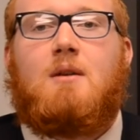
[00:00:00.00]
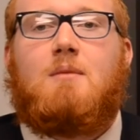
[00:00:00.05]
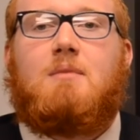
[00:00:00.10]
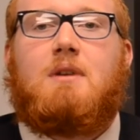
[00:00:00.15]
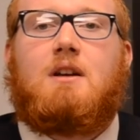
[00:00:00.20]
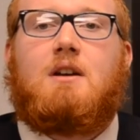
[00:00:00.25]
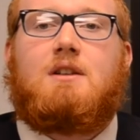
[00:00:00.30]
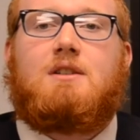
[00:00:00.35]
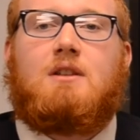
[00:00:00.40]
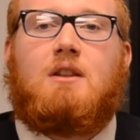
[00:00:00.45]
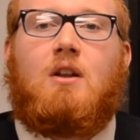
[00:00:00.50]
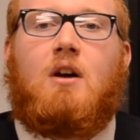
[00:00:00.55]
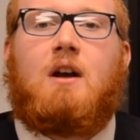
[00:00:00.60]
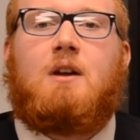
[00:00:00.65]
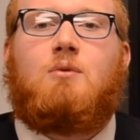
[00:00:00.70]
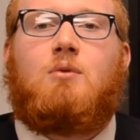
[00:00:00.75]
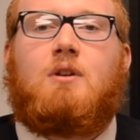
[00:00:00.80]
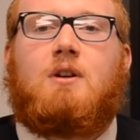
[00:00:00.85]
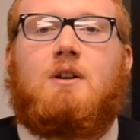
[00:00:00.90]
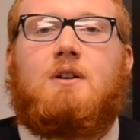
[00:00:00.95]
because
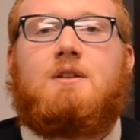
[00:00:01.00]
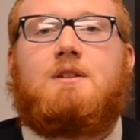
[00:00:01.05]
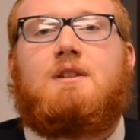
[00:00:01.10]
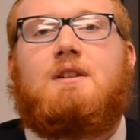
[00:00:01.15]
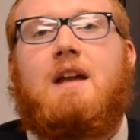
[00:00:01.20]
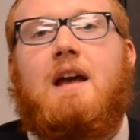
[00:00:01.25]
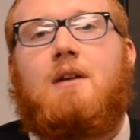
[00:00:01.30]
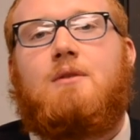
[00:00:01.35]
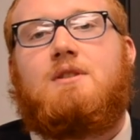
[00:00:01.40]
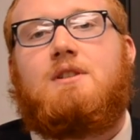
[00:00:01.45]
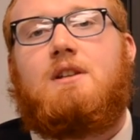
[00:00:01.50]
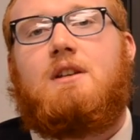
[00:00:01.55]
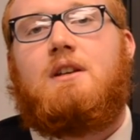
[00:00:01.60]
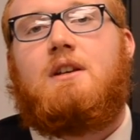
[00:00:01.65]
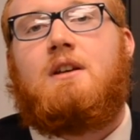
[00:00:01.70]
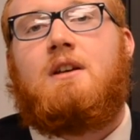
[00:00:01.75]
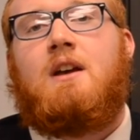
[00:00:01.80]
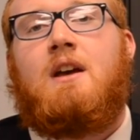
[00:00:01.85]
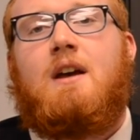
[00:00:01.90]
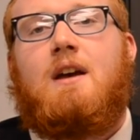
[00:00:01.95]
line workers now
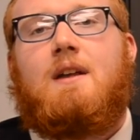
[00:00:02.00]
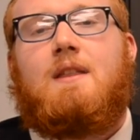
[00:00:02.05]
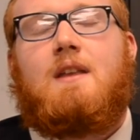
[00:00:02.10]
see